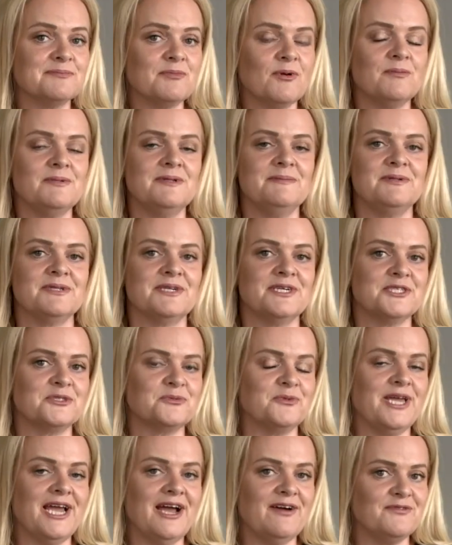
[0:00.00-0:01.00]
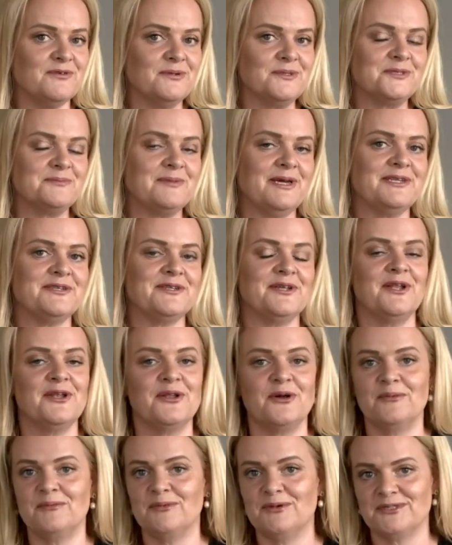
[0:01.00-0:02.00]
probably because we have all spent a
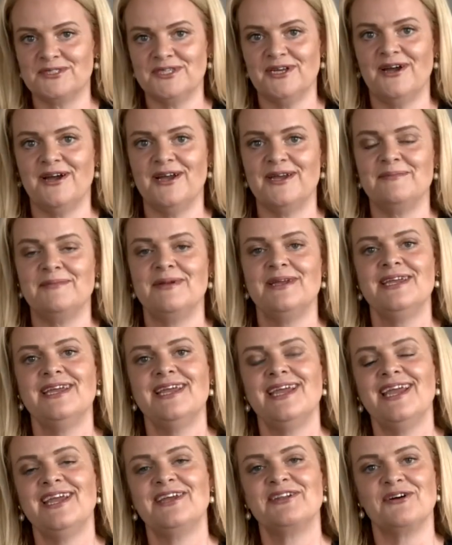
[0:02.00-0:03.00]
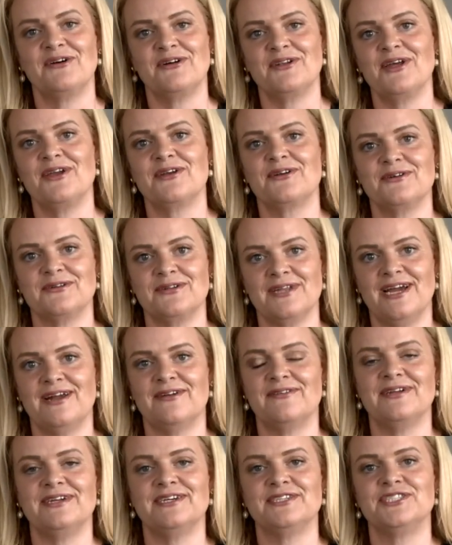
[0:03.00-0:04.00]
lot more time in our local
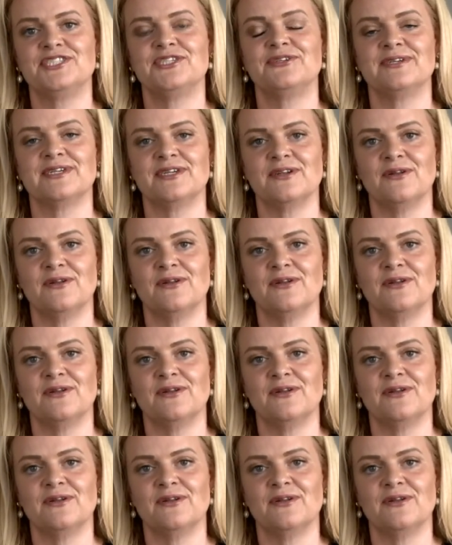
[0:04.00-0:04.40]
area during